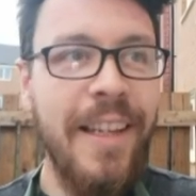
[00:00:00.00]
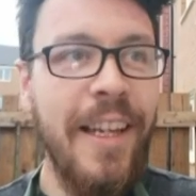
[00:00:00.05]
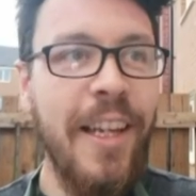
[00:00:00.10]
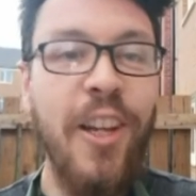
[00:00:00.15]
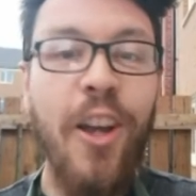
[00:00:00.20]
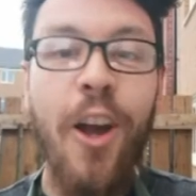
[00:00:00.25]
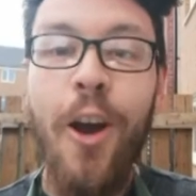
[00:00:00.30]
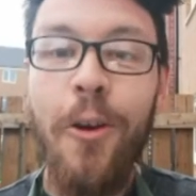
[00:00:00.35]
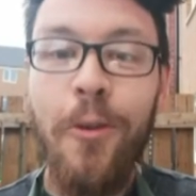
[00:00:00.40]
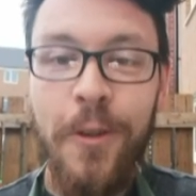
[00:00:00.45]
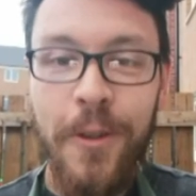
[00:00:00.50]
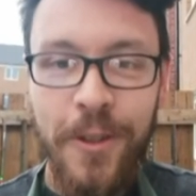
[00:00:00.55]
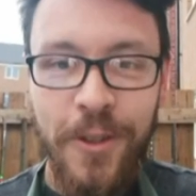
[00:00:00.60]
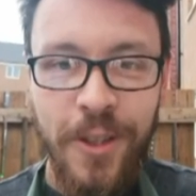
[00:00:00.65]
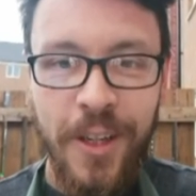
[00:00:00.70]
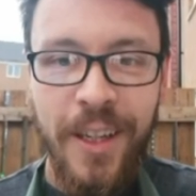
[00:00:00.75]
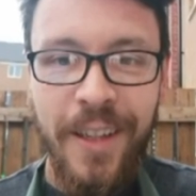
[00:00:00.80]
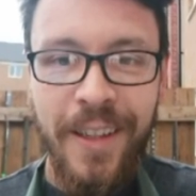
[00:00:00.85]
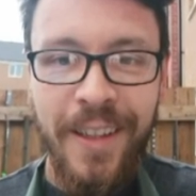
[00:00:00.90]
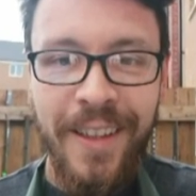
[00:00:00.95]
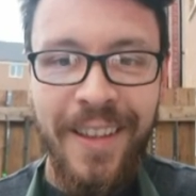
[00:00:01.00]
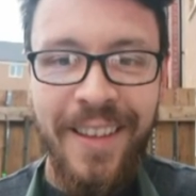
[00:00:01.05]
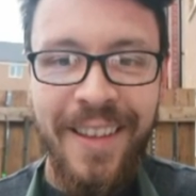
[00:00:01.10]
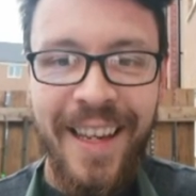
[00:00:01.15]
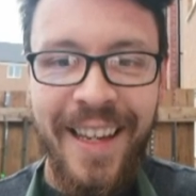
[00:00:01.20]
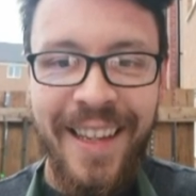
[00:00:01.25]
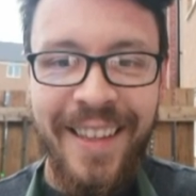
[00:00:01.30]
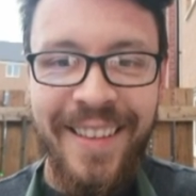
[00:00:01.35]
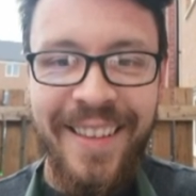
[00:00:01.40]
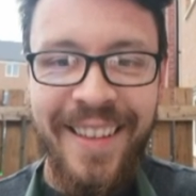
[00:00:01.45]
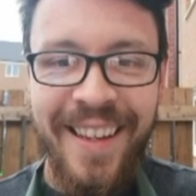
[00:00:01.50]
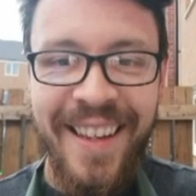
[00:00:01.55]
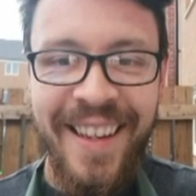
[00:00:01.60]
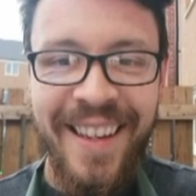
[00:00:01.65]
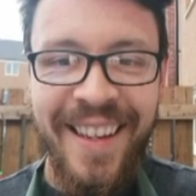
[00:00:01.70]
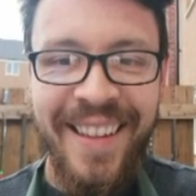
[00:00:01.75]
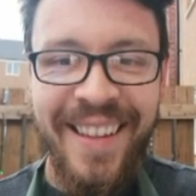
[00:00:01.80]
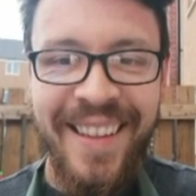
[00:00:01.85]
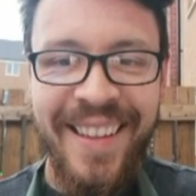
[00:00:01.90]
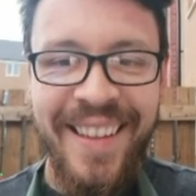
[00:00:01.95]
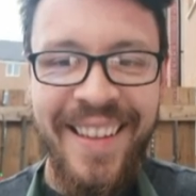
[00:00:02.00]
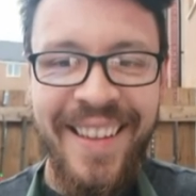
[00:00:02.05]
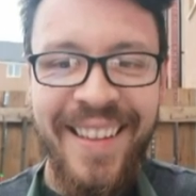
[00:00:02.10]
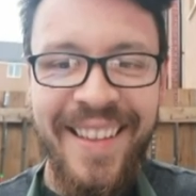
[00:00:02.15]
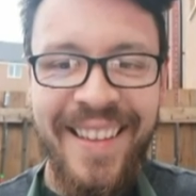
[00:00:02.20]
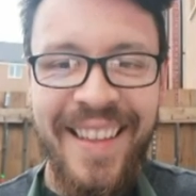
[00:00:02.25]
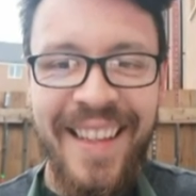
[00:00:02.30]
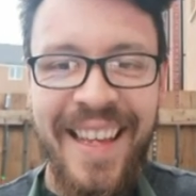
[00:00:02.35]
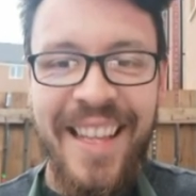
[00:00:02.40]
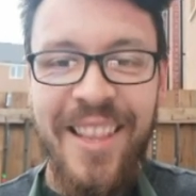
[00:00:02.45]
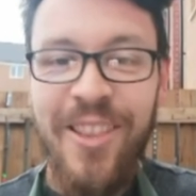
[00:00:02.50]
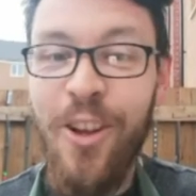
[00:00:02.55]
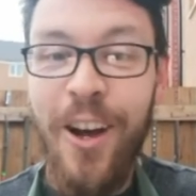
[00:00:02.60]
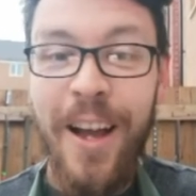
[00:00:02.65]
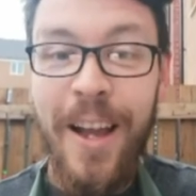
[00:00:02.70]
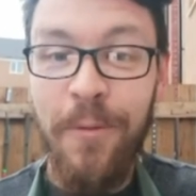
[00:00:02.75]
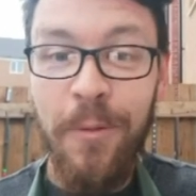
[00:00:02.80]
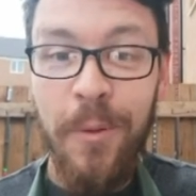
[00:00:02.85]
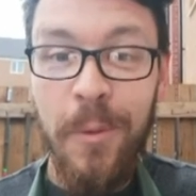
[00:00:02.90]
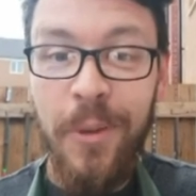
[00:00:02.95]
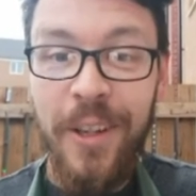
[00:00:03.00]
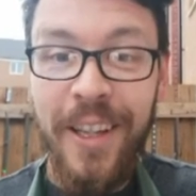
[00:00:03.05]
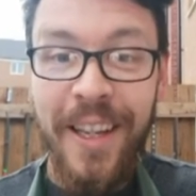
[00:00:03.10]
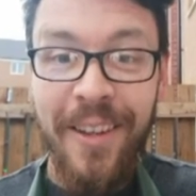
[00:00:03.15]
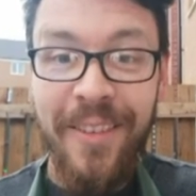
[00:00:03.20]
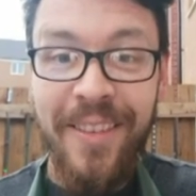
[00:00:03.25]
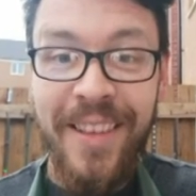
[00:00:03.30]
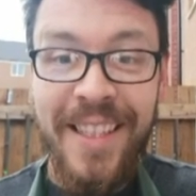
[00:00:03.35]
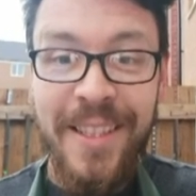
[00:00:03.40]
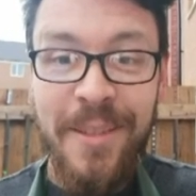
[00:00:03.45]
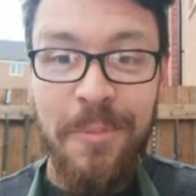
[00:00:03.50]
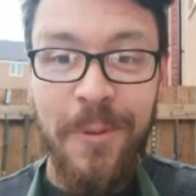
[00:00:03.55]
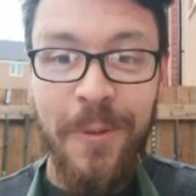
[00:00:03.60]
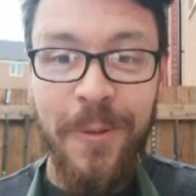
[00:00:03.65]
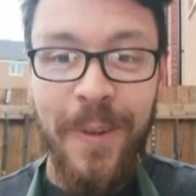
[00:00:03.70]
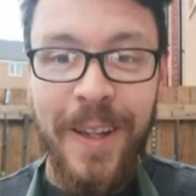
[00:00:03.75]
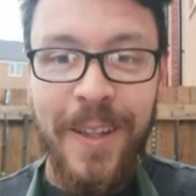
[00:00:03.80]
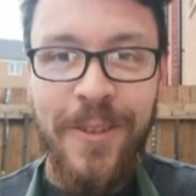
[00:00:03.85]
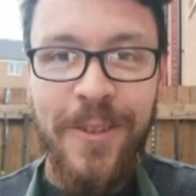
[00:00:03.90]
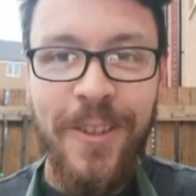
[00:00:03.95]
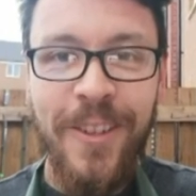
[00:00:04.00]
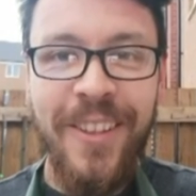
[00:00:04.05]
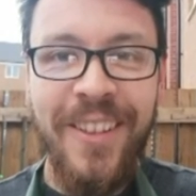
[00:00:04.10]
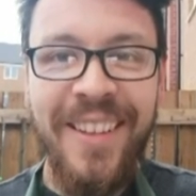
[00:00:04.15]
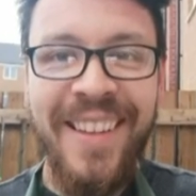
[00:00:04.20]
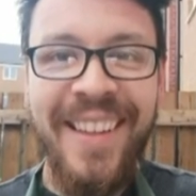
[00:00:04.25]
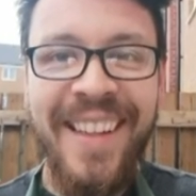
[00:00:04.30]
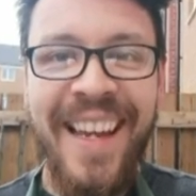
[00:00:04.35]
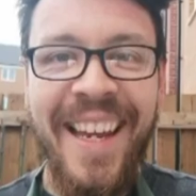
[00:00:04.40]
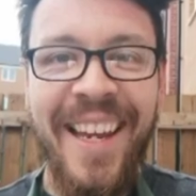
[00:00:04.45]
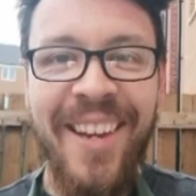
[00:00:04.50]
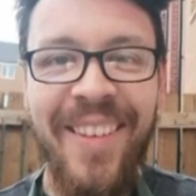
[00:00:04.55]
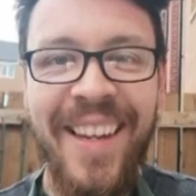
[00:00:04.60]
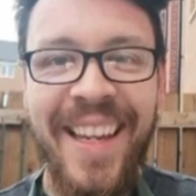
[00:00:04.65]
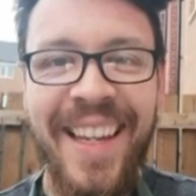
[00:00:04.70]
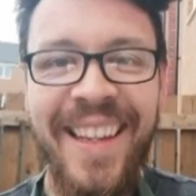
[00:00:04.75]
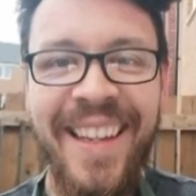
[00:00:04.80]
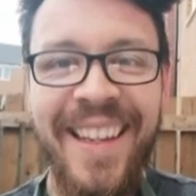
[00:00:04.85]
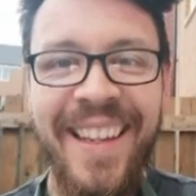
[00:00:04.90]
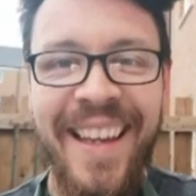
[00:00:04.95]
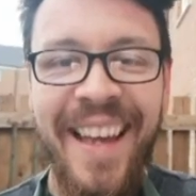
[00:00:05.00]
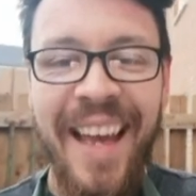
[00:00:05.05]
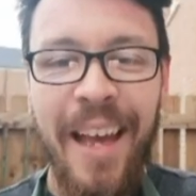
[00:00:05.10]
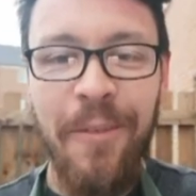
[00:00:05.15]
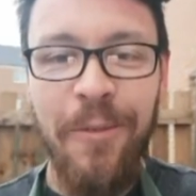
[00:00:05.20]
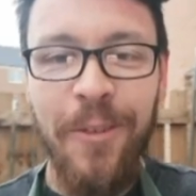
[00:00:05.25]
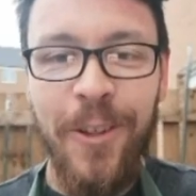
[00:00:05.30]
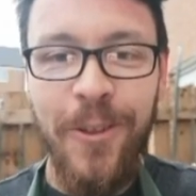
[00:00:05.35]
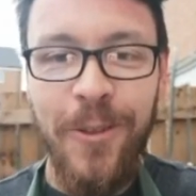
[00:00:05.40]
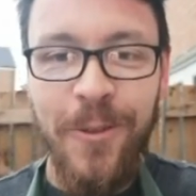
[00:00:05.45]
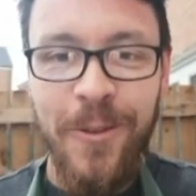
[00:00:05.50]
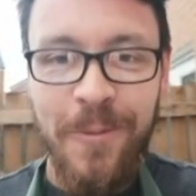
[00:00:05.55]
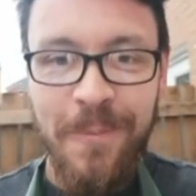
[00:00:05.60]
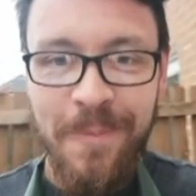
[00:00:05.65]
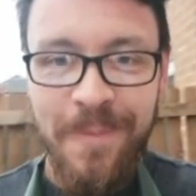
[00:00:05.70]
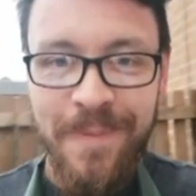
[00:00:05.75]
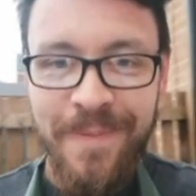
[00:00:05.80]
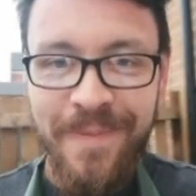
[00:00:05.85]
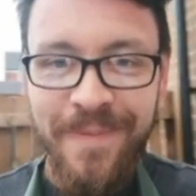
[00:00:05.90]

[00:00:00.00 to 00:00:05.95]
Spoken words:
encouraging that that not everybody out there is a professional. Anyway, have a good one.